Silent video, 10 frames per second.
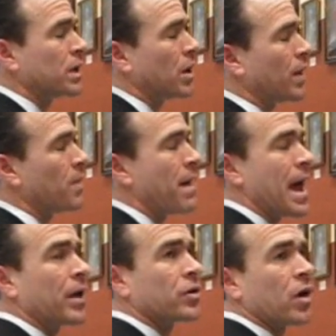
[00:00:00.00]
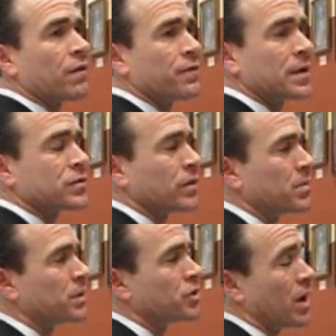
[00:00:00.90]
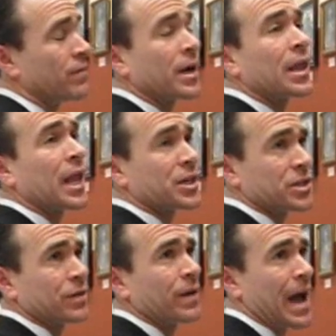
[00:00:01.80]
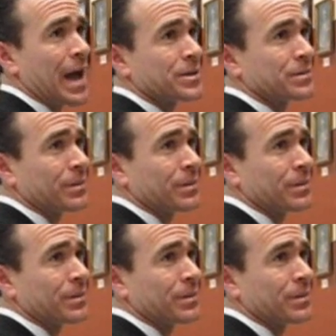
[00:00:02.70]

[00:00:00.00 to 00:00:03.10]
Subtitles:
you know, on the mound or offensively, but you have a collection of guys.